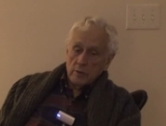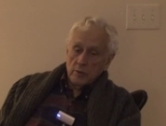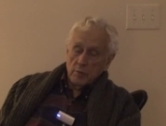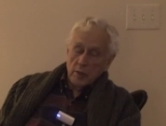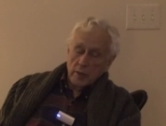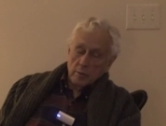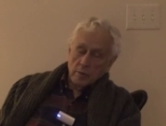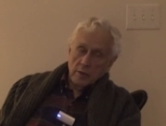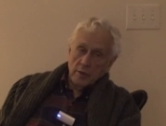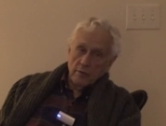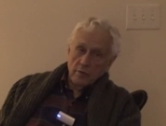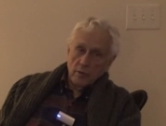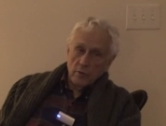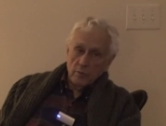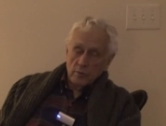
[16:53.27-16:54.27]
to be able to
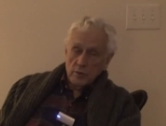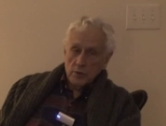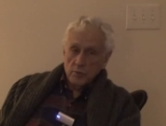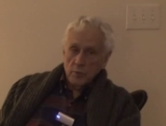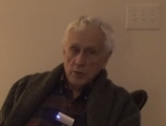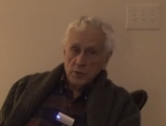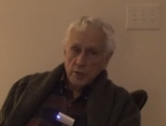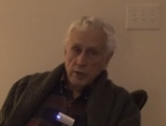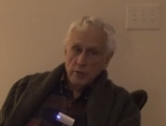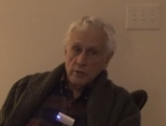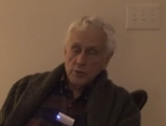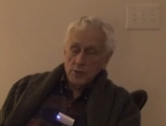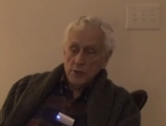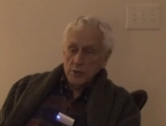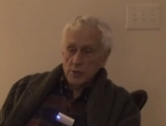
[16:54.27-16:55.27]
devote as much
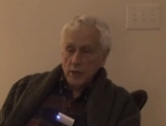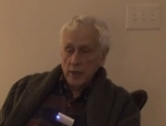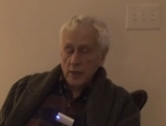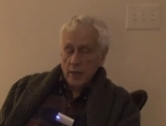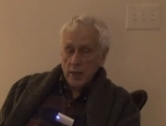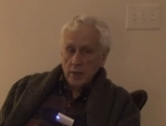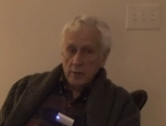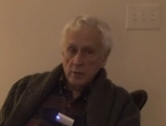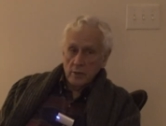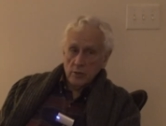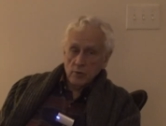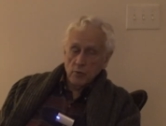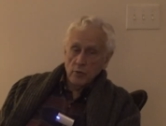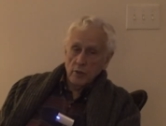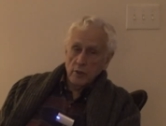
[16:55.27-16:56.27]
energy as I can to
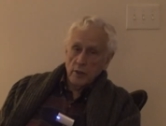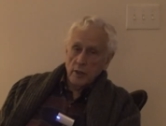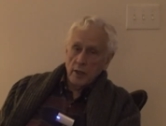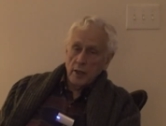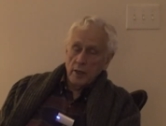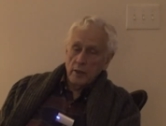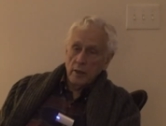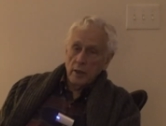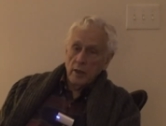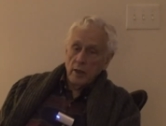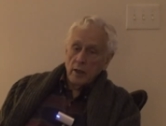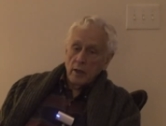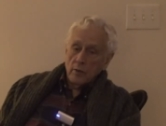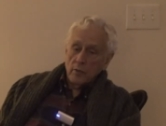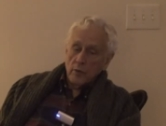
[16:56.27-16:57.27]
this work, and
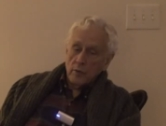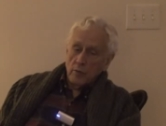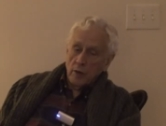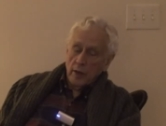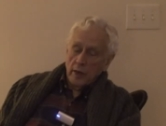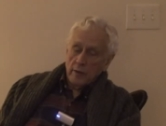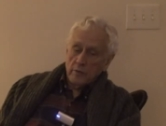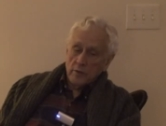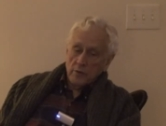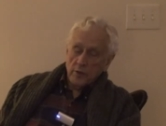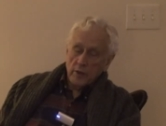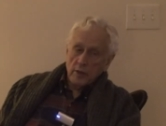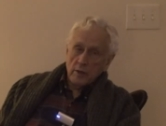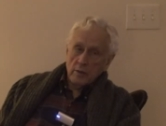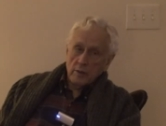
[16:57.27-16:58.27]
we will have to
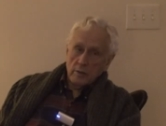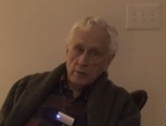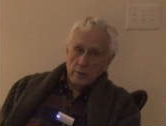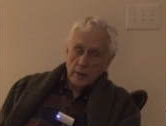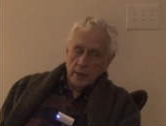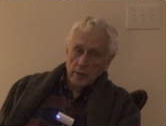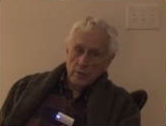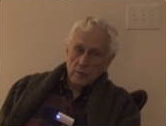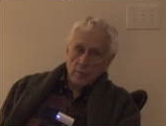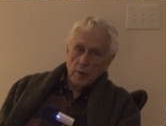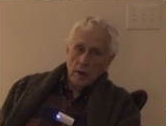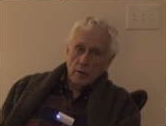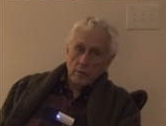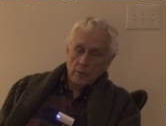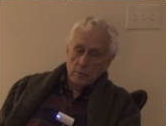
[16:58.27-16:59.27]
think later
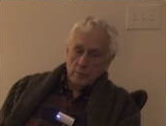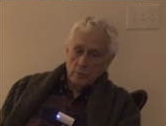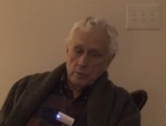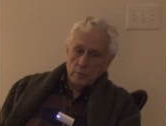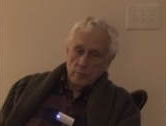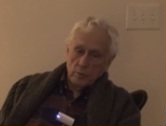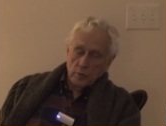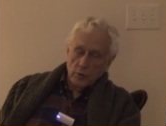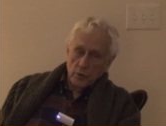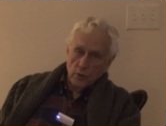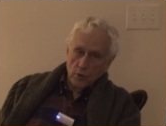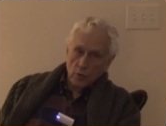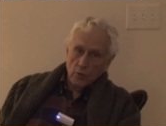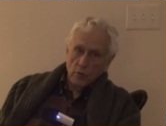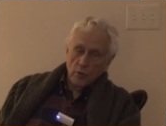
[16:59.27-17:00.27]
about
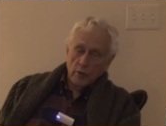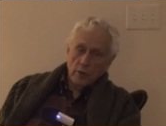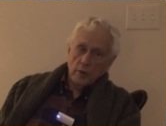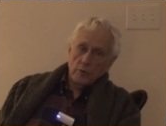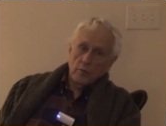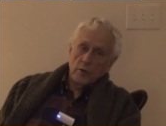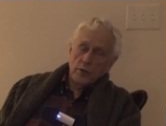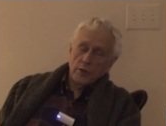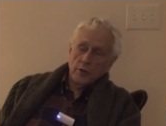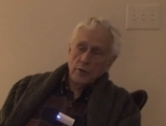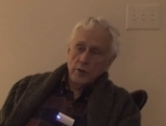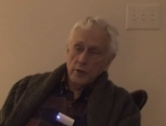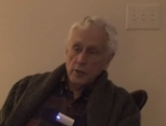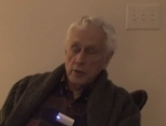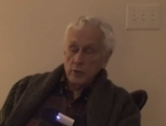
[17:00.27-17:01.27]
your work and what you're
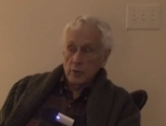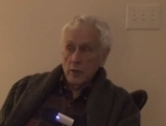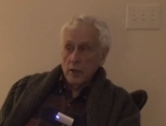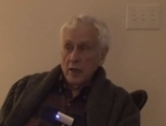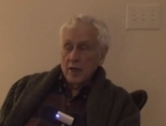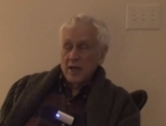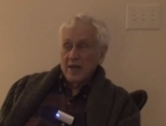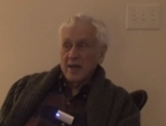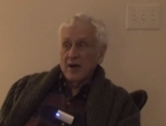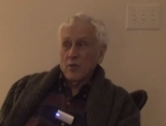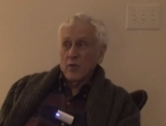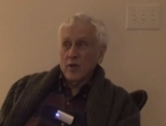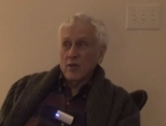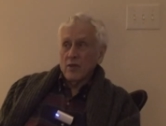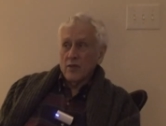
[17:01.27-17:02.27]
going to do. Now,
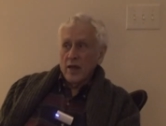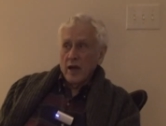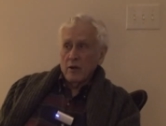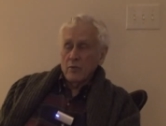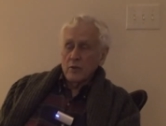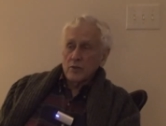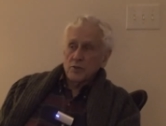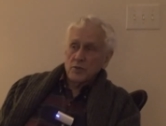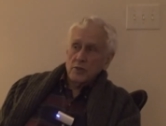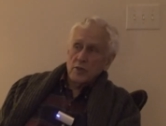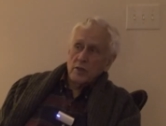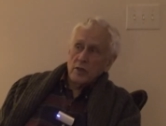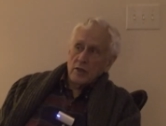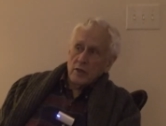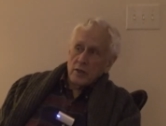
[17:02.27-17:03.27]
whether that was